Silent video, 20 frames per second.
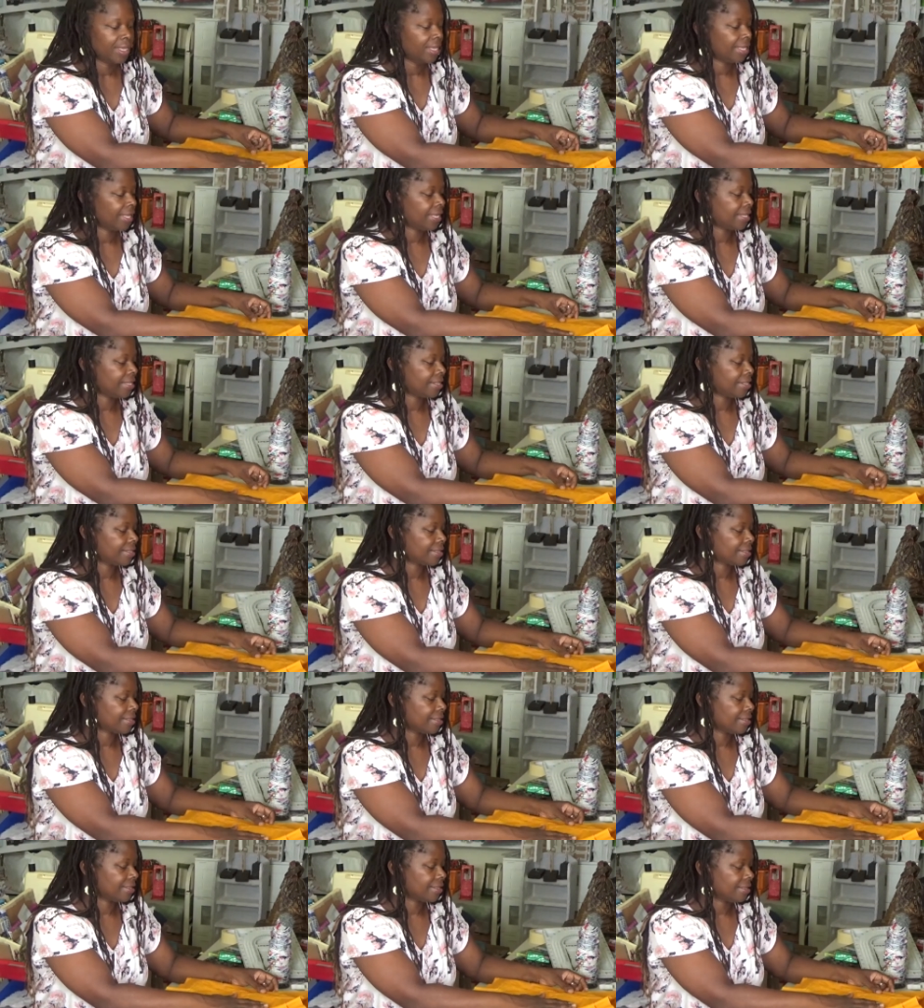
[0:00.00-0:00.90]

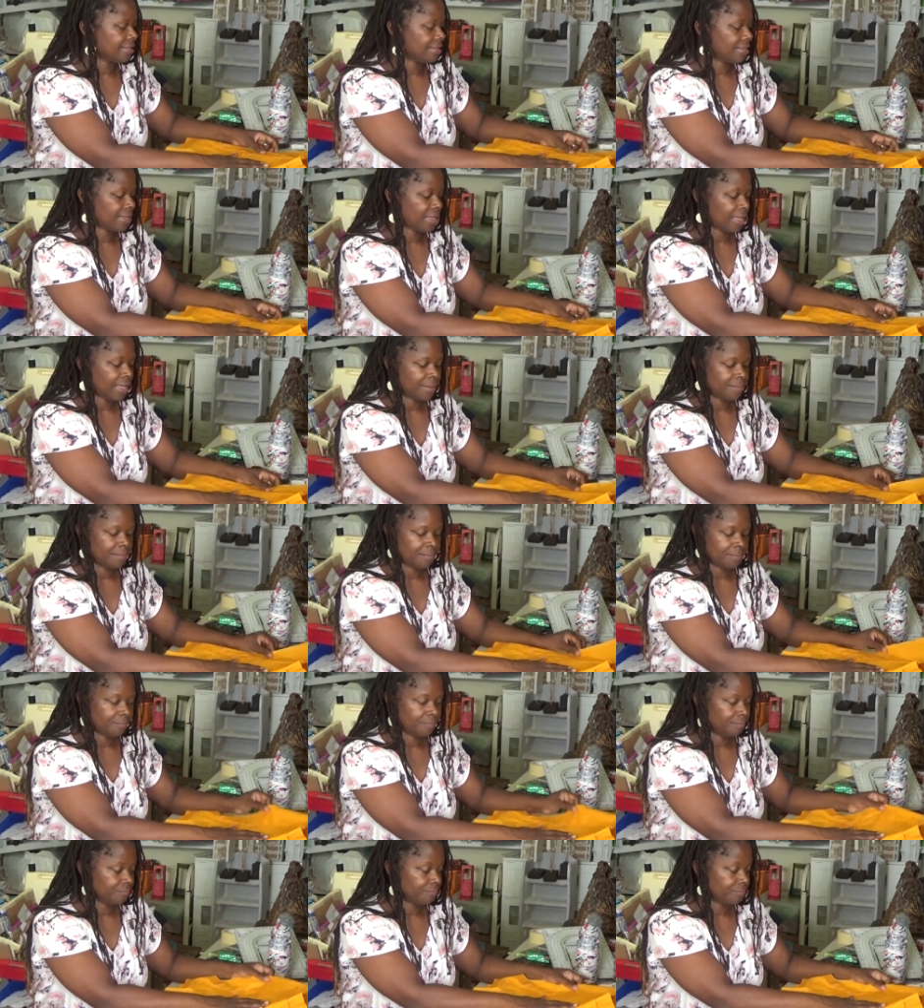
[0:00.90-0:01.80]
is,
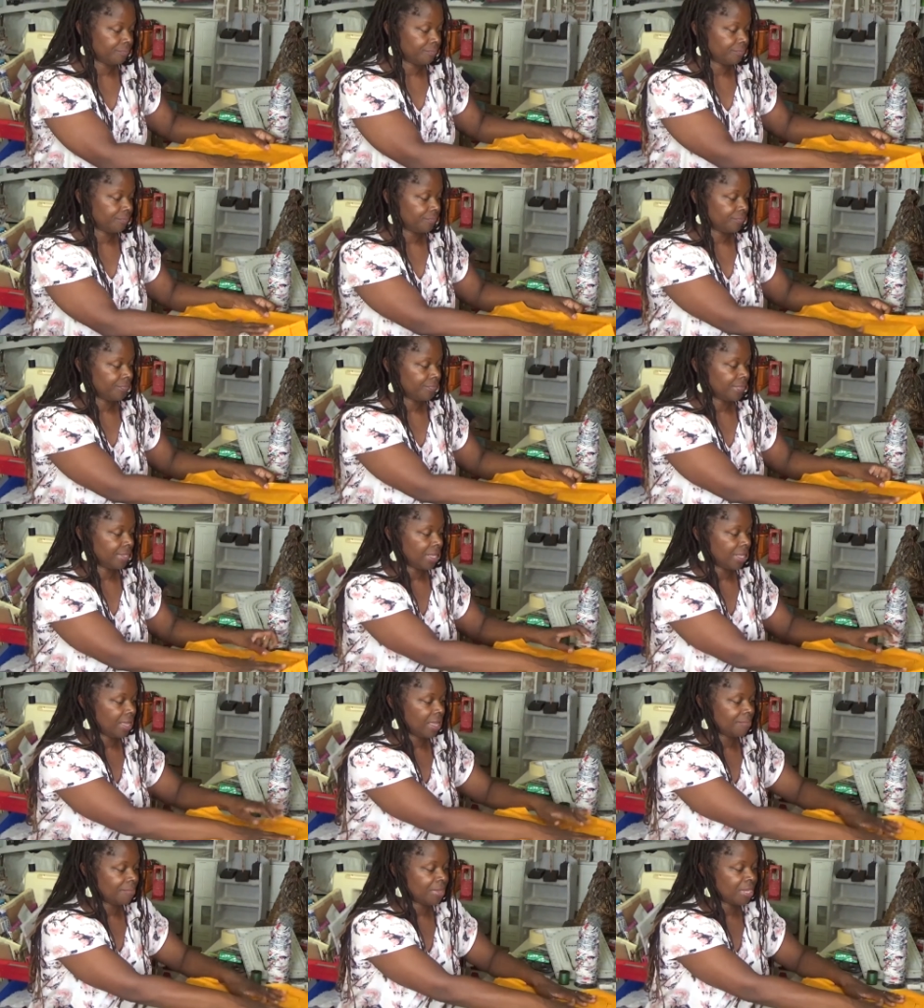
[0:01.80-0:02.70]

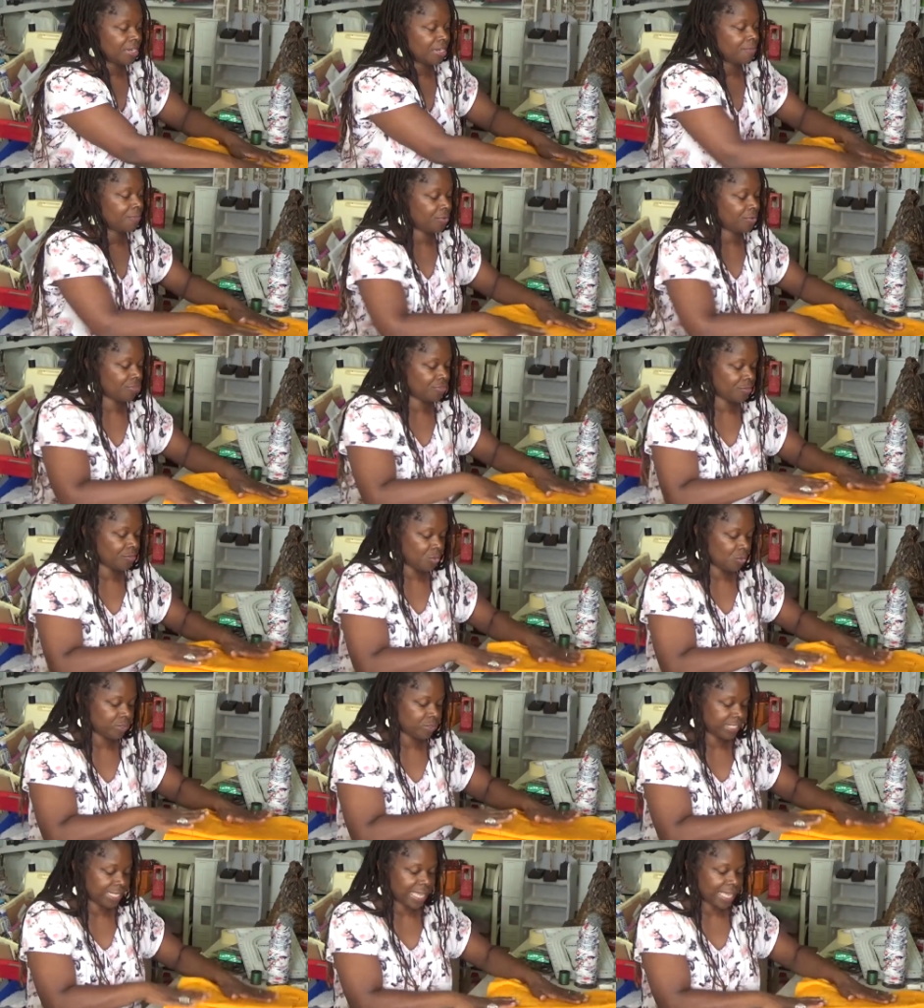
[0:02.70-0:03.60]
I'm going to put them
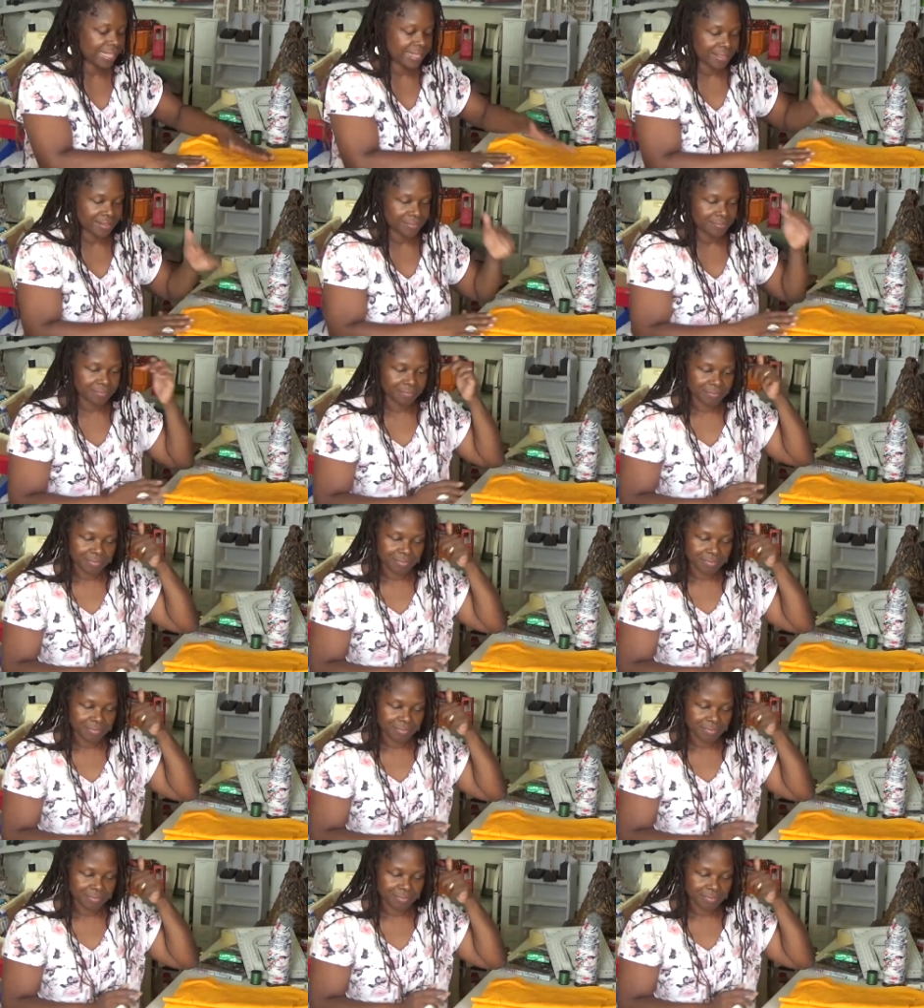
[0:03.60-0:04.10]
all together.